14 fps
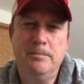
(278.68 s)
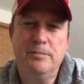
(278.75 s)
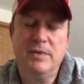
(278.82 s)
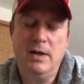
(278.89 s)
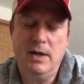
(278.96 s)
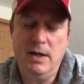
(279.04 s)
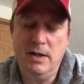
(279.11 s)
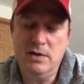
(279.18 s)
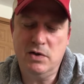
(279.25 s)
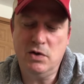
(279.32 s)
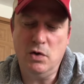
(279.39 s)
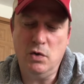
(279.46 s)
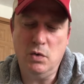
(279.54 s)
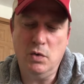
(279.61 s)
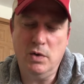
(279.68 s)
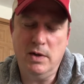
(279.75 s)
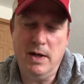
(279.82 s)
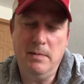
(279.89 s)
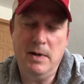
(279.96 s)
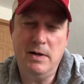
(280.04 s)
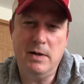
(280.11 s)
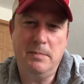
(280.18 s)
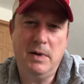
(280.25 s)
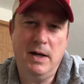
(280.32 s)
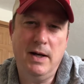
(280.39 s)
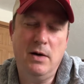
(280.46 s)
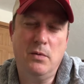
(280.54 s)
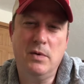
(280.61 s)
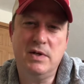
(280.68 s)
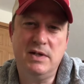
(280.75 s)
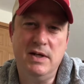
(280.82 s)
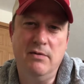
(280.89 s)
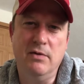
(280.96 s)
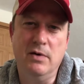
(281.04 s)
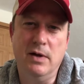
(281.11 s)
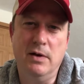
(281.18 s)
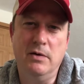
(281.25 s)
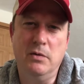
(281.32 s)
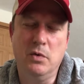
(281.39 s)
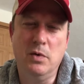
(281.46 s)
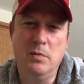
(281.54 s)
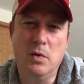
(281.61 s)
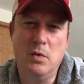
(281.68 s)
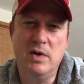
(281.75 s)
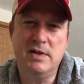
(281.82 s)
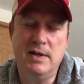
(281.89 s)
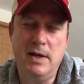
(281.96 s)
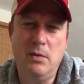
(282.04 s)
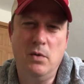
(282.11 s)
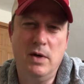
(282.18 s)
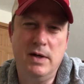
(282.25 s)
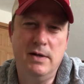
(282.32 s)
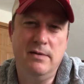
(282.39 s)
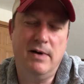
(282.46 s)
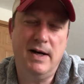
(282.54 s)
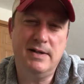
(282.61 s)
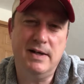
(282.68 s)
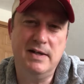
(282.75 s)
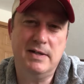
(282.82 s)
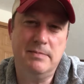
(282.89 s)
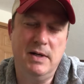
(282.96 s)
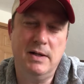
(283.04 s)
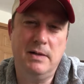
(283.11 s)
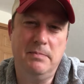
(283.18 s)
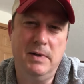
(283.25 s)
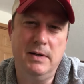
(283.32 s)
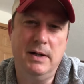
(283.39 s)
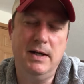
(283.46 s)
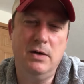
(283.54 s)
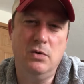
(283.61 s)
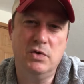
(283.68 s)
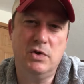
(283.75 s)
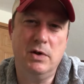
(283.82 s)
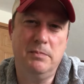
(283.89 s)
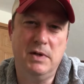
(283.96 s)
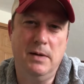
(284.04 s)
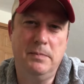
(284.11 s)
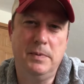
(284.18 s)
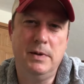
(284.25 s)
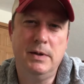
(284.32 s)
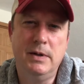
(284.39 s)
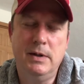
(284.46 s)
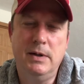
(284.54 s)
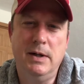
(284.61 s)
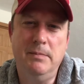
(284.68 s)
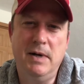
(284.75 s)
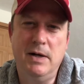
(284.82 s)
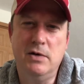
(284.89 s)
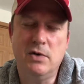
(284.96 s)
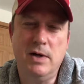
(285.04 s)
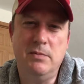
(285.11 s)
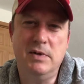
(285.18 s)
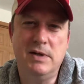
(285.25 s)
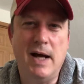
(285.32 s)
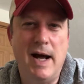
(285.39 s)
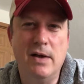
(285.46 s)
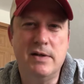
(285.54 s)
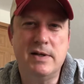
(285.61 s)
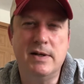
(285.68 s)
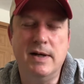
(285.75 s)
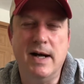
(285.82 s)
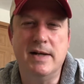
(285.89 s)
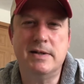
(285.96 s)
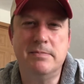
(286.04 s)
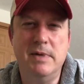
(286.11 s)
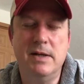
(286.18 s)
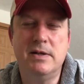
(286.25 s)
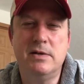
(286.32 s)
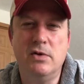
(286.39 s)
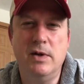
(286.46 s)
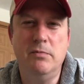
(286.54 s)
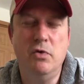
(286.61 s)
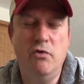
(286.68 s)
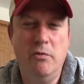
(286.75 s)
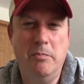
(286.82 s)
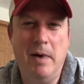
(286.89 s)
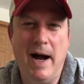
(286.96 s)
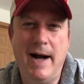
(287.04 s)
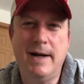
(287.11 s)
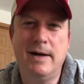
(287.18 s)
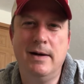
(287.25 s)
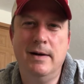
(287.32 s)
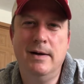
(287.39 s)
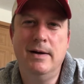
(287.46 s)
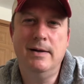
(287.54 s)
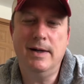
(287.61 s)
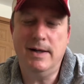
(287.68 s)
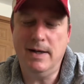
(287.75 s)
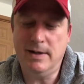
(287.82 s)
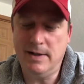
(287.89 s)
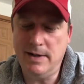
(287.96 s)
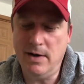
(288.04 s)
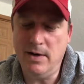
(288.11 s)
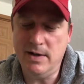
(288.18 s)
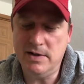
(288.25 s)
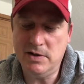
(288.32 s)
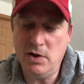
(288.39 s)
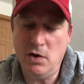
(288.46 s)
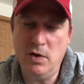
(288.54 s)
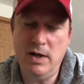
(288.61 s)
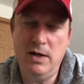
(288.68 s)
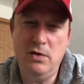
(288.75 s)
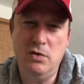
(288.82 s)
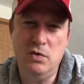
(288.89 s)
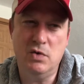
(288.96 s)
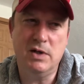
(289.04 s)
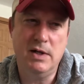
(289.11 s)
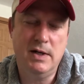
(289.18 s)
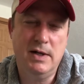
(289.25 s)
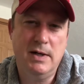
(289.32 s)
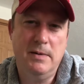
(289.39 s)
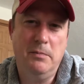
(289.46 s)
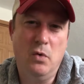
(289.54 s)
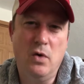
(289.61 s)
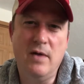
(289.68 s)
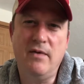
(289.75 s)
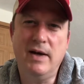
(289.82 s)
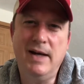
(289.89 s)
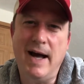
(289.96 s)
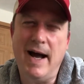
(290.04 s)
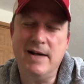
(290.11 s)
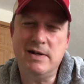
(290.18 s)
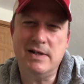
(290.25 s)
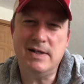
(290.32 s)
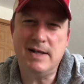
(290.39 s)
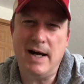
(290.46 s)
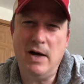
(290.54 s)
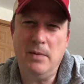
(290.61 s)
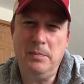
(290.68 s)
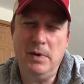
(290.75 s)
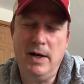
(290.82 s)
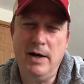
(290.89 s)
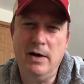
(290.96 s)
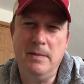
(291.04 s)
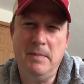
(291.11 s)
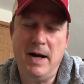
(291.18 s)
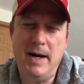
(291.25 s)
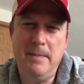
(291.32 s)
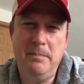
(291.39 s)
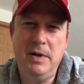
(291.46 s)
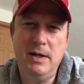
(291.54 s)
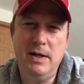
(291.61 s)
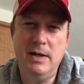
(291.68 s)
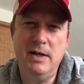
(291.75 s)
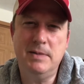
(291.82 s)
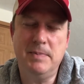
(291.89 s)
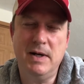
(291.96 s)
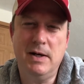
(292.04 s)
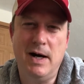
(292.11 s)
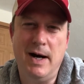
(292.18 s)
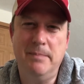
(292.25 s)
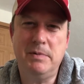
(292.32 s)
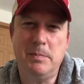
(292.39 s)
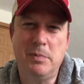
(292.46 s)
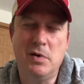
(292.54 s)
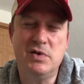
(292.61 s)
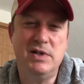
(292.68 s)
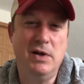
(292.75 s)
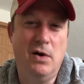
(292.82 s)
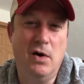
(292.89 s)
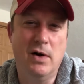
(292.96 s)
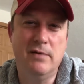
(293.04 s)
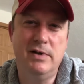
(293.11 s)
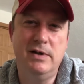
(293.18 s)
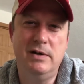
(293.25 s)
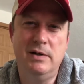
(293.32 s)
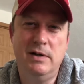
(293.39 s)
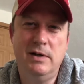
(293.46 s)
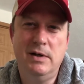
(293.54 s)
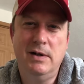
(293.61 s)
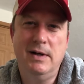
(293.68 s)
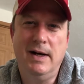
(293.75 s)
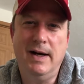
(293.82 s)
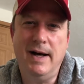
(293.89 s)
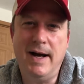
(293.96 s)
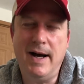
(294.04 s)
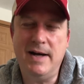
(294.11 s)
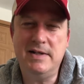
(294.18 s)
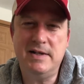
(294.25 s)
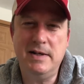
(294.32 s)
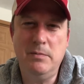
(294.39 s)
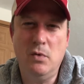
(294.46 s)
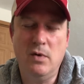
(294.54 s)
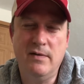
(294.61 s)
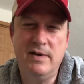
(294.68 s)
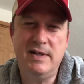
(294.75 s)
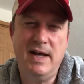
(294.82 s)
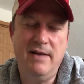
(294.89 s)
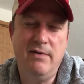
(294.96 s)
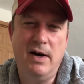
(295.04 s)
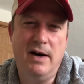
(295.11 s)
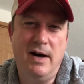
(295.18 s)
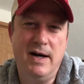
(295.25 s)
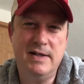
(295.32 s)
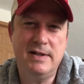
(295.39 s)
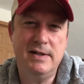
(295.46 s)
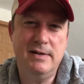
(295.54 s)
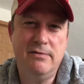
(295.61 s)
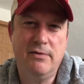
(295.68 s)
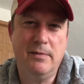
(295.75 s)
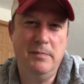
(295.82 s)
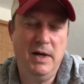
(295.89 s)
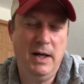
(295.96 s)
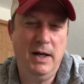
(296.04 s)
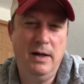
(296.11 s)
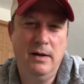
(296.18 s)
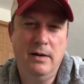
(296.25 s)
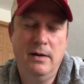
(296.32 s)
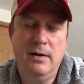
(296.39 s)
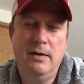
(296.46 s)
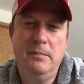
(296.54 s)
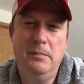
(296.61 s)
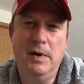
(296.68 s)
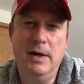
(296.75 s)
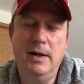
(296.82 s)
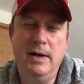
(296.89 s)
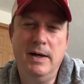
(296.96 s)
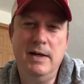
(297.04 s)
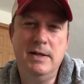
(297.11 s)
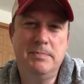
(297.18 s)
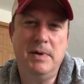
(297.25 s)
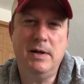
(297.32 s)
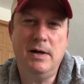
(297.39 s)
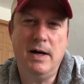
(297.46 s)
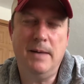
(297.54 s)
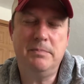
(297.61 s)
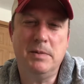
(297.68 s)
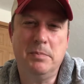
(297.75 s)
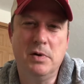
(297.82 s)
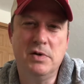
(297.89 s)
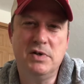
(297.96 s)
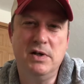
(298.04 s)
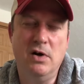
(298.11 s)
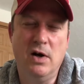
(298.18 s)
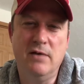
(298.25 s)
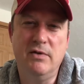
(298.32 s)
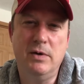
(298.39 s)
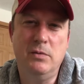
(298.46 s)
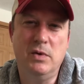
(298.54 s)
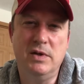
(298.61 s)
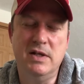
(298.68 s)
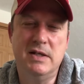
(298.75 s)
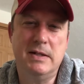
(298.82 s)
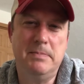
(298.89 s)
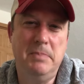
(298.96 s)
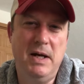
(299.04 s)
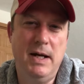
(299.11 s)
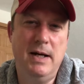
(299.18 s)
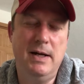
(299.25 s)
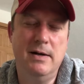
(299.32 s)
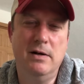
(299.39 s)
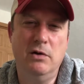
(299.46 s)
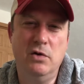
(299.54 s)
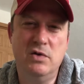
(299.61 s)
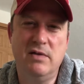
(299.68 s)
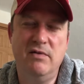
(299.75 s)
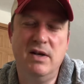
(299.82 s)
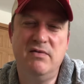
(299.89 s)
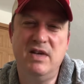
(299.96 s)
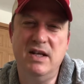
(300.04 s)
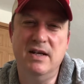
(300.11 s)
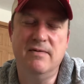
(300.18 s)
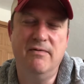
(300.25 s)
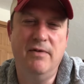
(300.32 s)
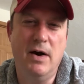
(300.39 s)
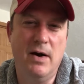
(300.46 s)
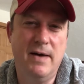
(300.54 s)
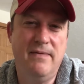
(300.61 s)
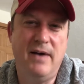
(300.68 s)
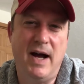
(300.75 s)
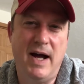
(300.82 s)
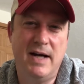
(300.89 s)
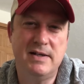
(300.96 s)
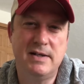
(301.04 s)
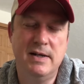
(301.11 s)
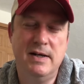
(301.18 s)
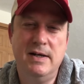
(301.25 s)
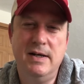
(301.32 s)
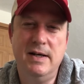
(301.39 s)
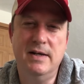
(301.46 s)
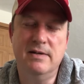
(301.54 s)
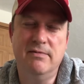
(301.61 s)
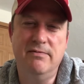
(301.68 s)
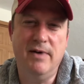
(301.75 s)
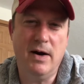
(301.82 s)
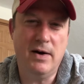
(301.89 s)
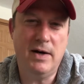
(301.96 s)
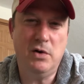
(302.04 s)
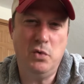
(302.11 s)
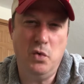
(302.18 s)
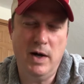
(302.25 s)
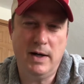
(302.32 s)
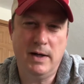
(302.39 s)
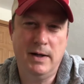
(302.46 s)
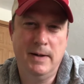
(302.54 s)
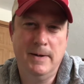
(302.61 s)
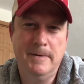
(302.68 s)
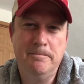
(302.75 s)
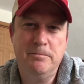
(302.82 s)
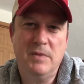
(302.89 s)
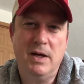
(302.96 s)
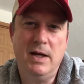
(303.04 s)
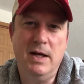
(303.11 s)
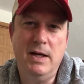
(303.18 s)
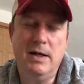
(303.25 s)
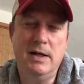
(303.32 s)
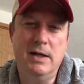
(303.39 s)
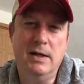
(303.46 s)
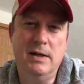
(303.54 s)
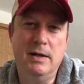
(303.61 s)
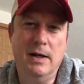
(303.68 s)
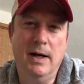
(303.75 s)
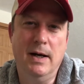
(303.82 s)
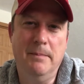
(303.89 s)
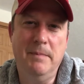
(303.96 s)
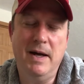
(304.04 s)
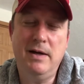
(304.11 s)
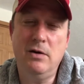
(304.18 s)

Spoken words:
And so they ended up getting a receiver. Now, the rumor was that they wanted Devontae Smith, but the Eagles jumped up and made a trade with Dallas and got Smith, so they moved back. They get Cadarius Tony, who's more of a gadget-style player, in my opinion. He's been comped to Percy Harvin. I see more of a Tavon Austin for me, but he's been comped to Percy Harvin with his speed and elusiveness. He is very fast. He is very quick. He can make you